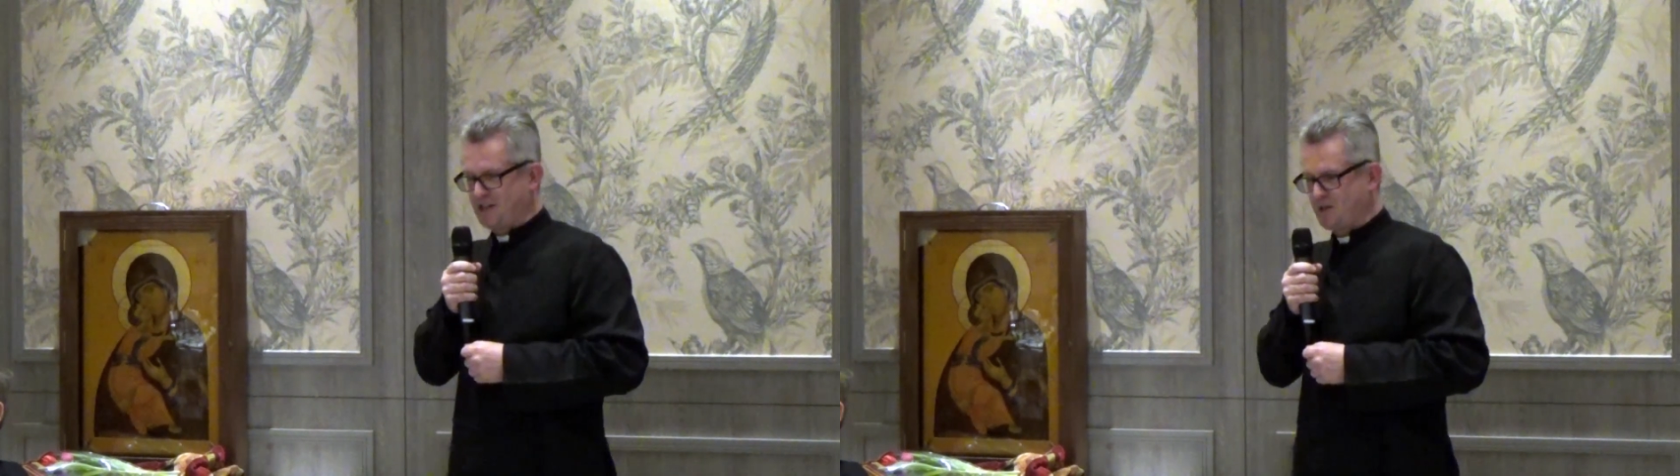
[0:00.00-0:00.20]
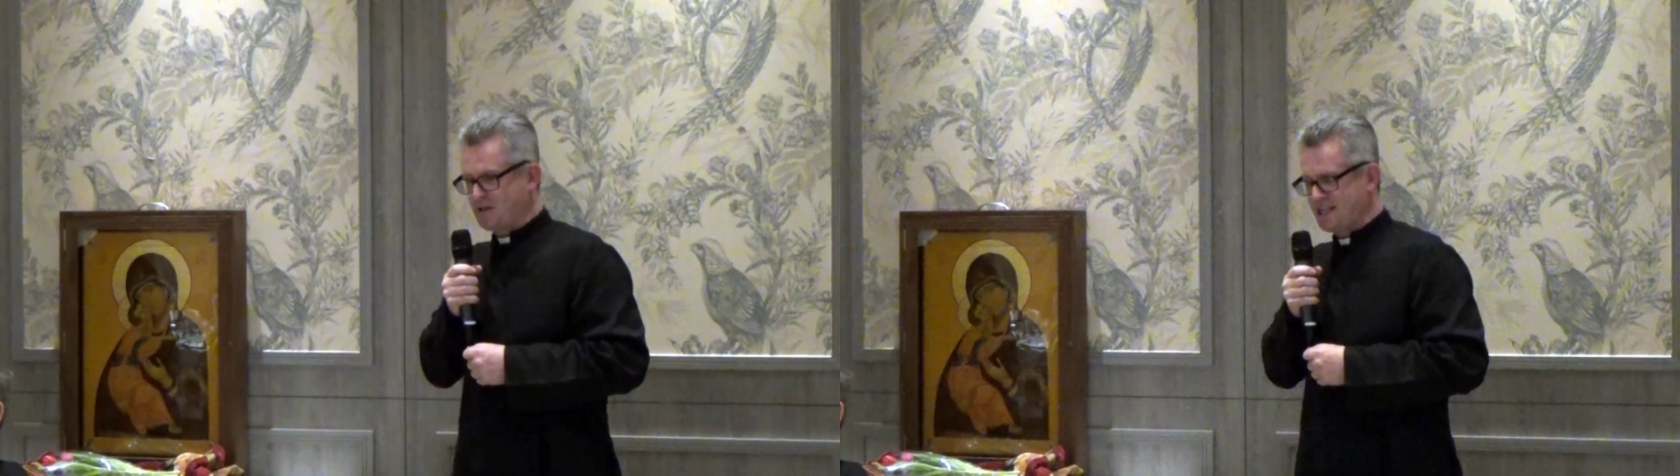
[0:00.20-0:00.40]

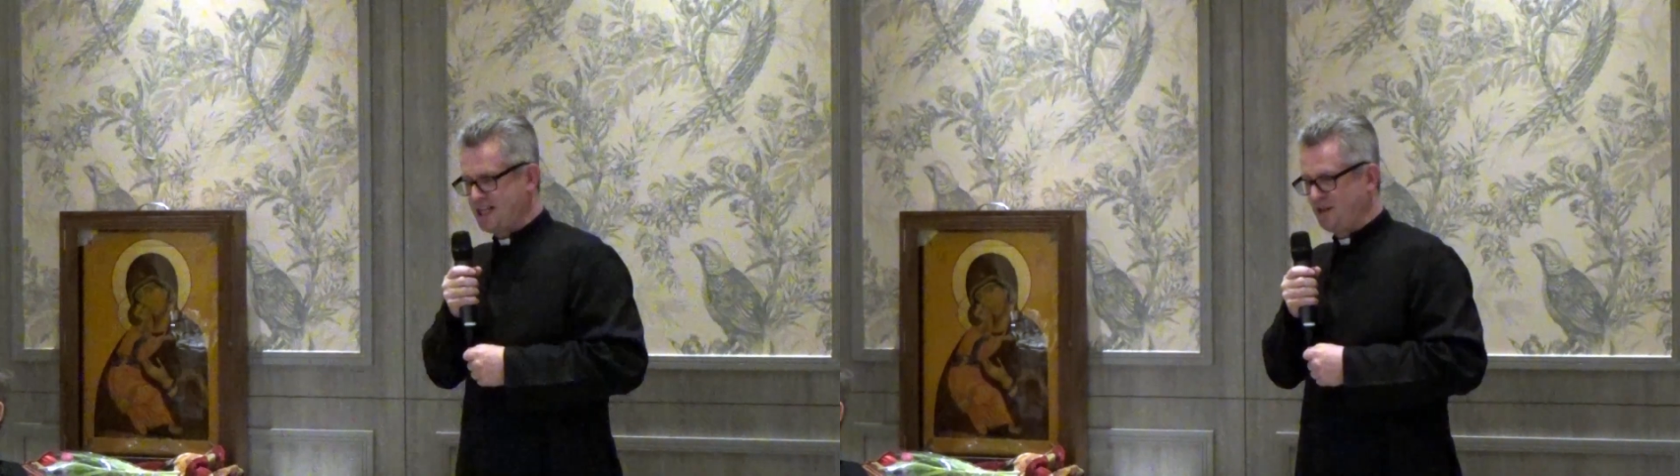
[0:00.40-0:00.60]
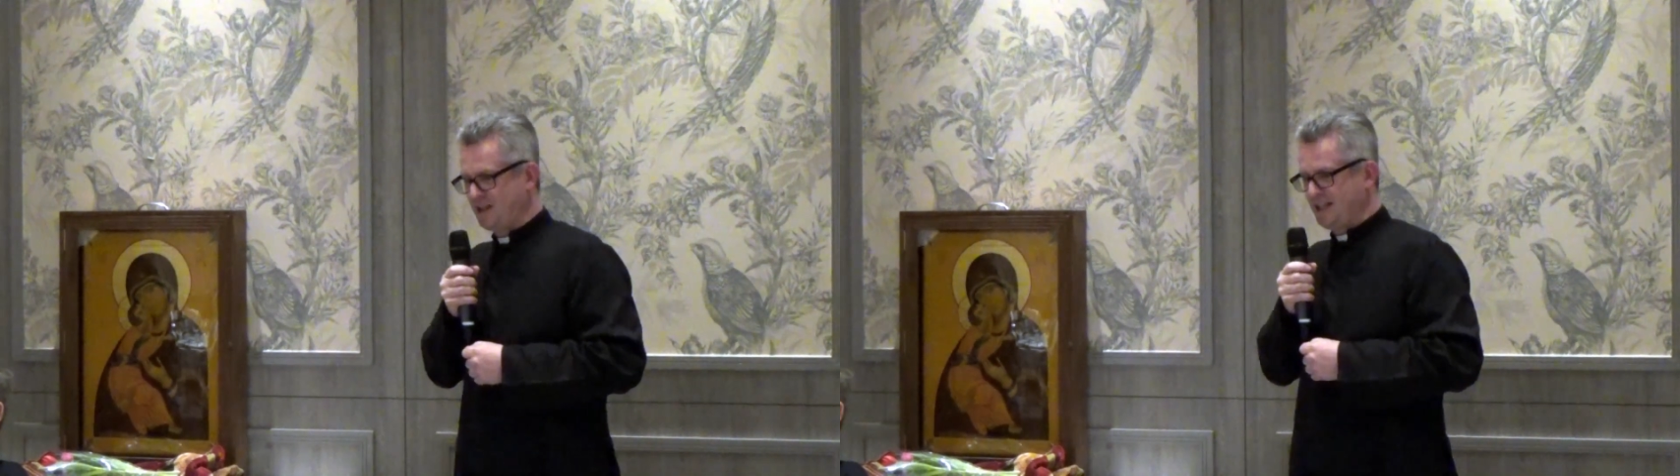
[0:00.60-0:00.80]

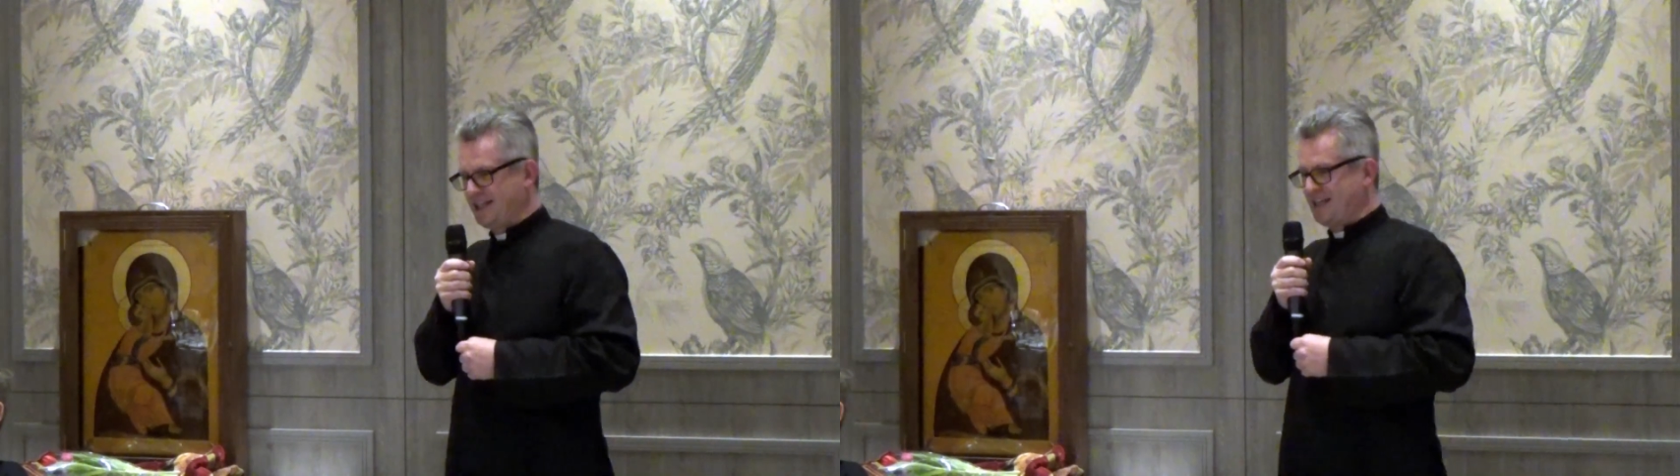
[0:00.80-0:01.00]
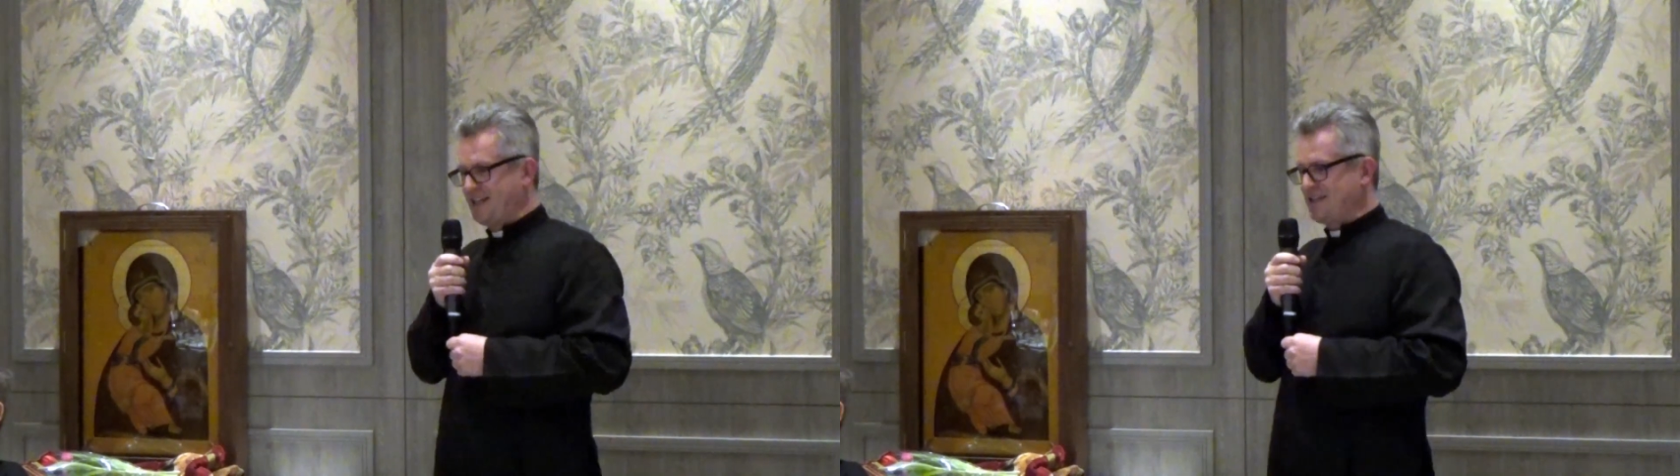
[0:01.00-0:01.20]
Hotel
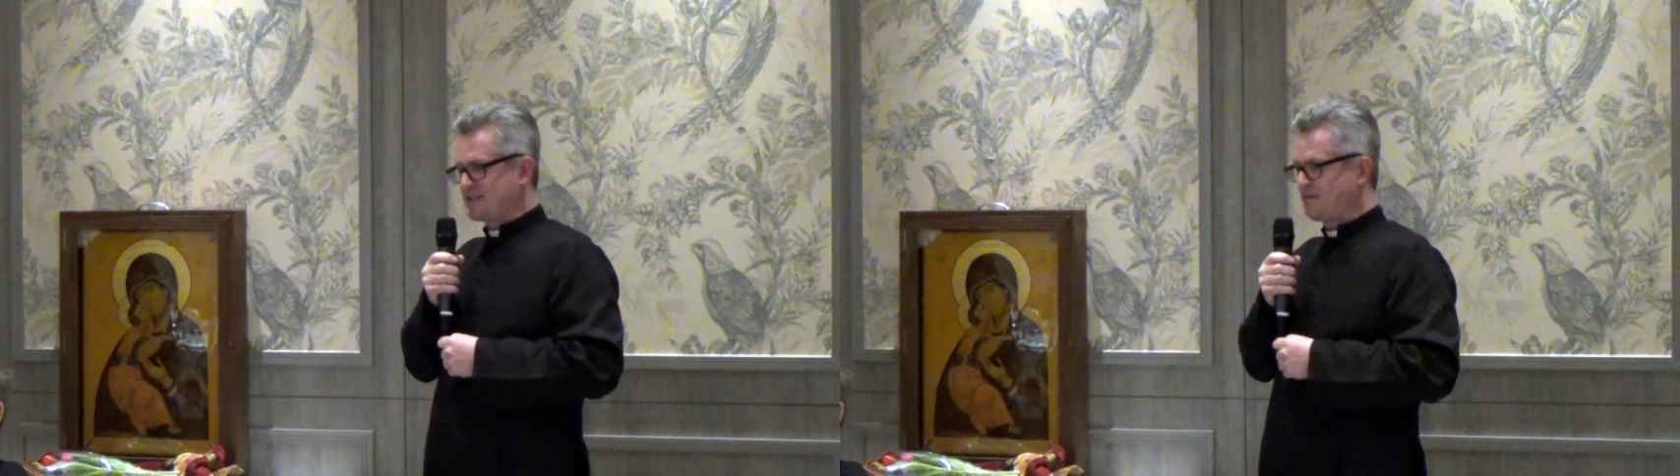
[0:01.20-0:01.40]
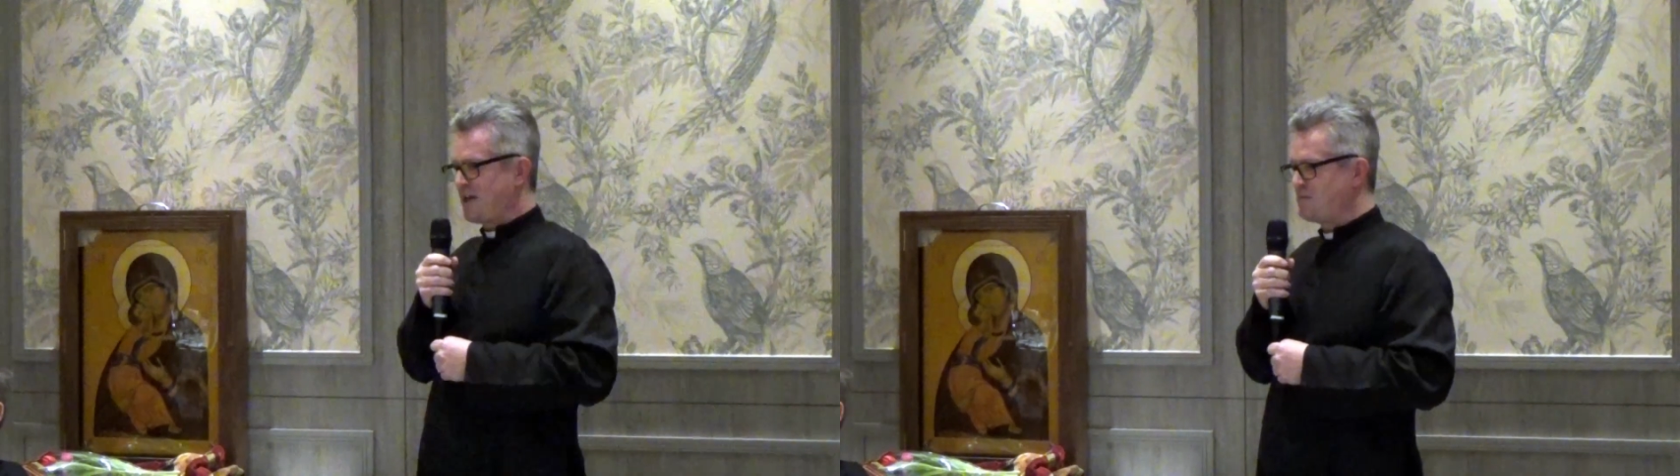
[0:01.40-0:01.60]

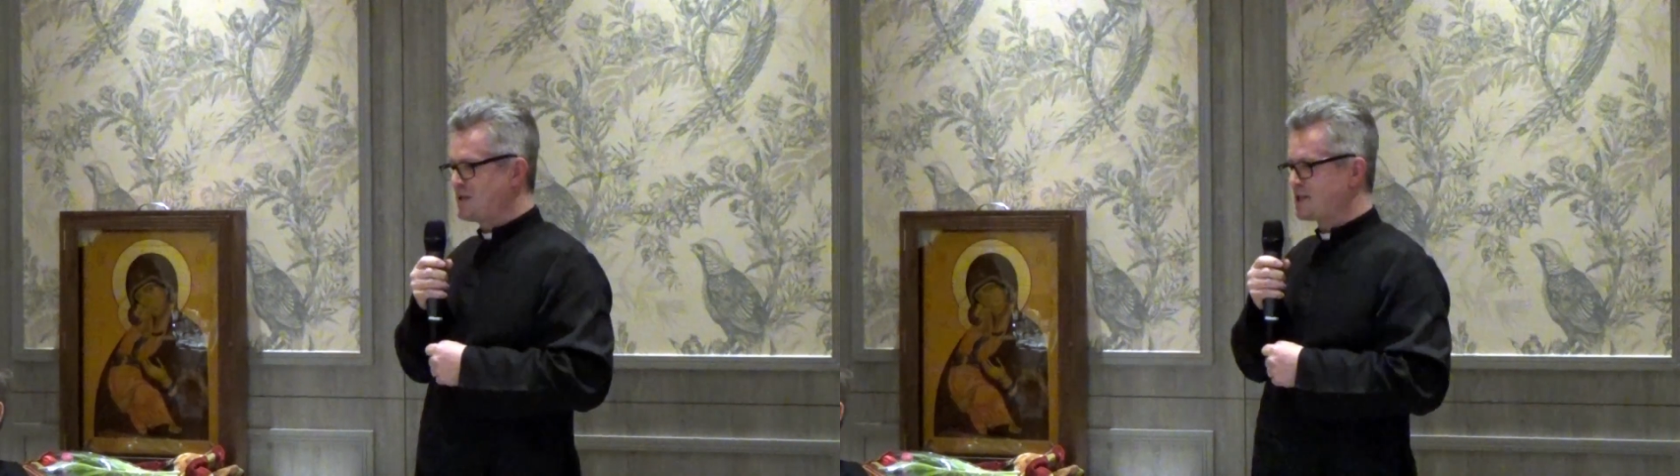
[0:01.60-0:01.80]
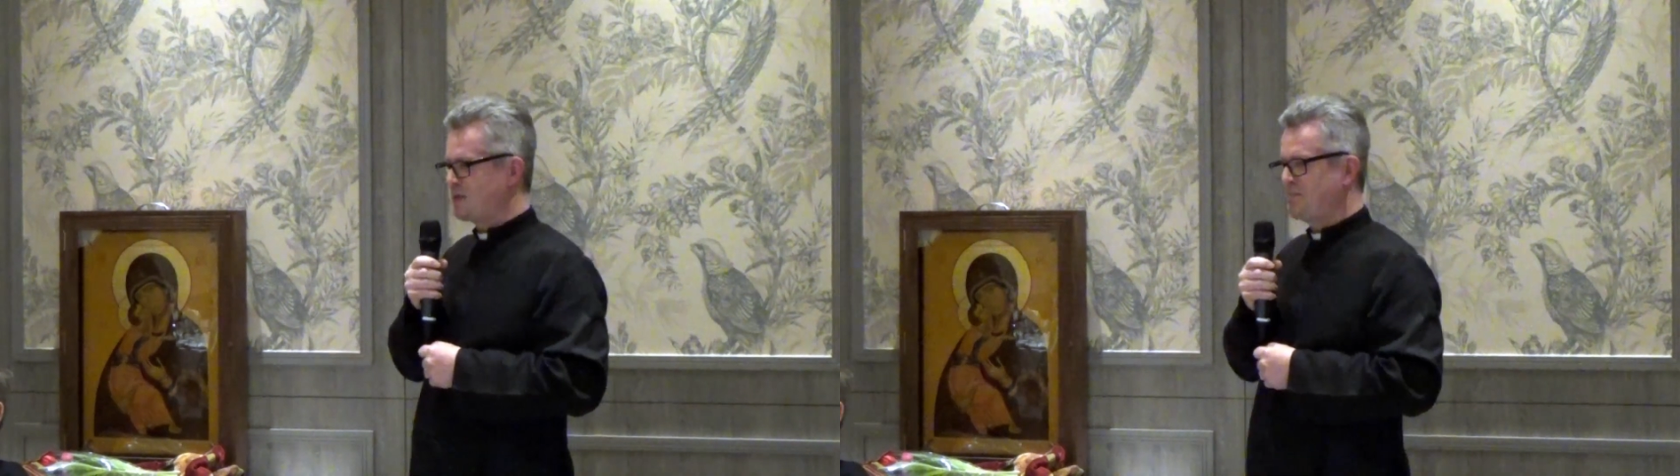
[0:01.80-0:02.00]
is the
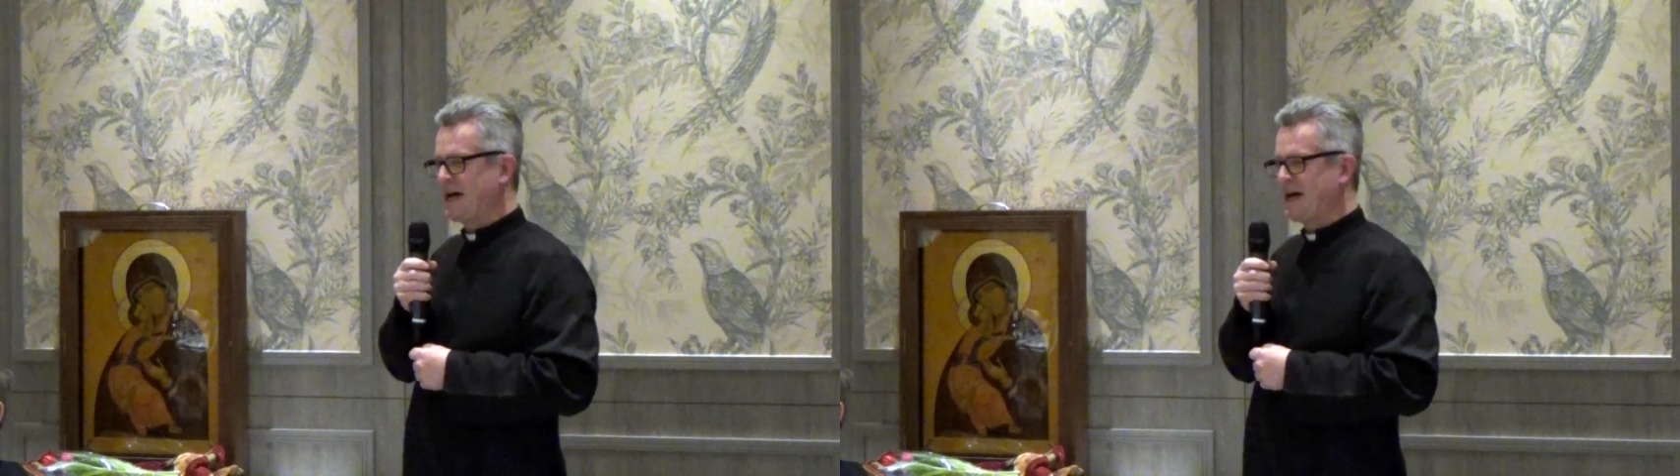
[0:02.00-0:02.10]
famous